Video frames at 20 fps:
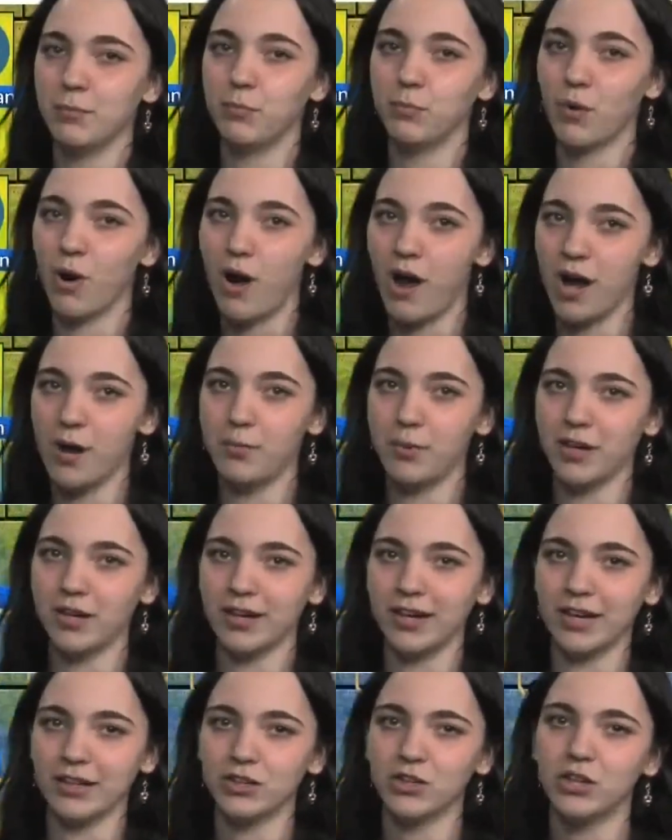broad,
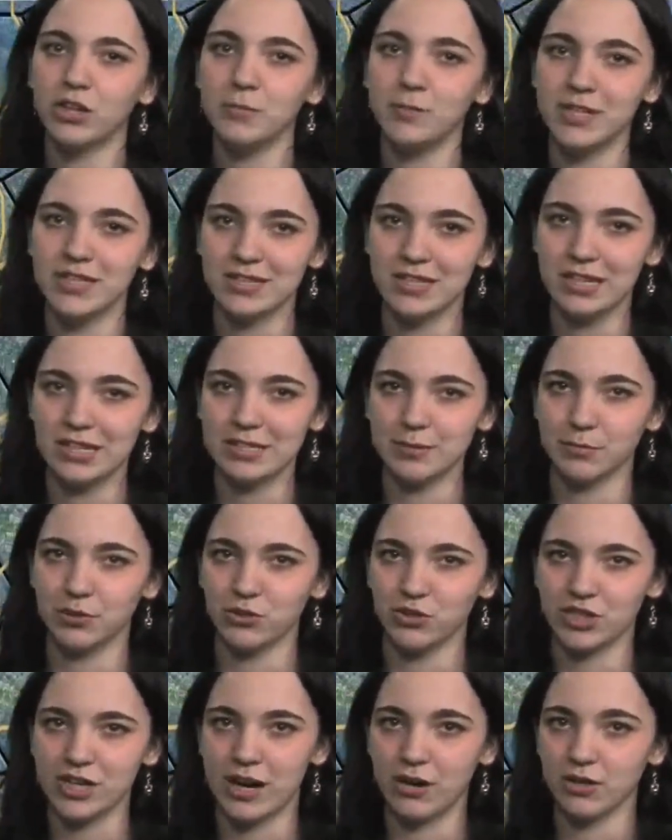but again, could be seeing some
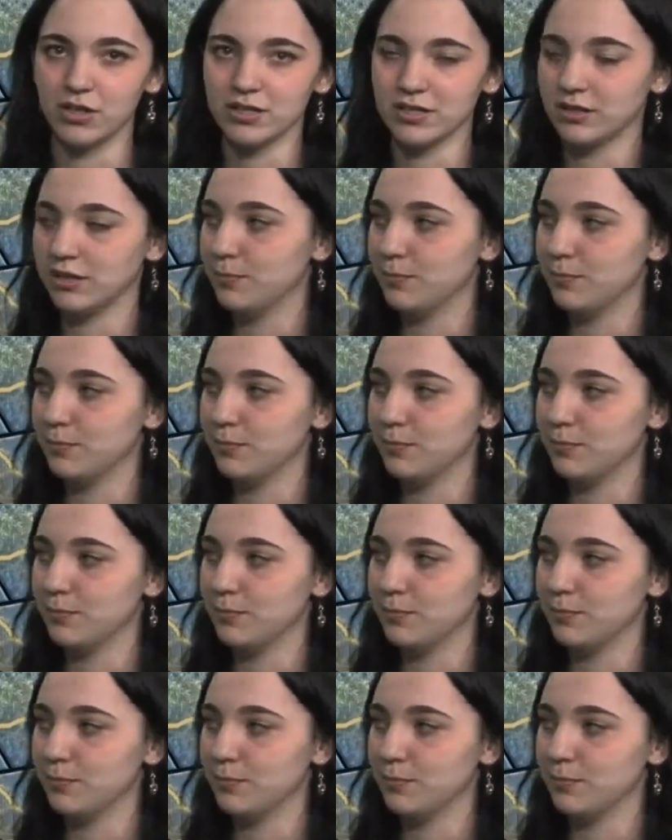of those showers.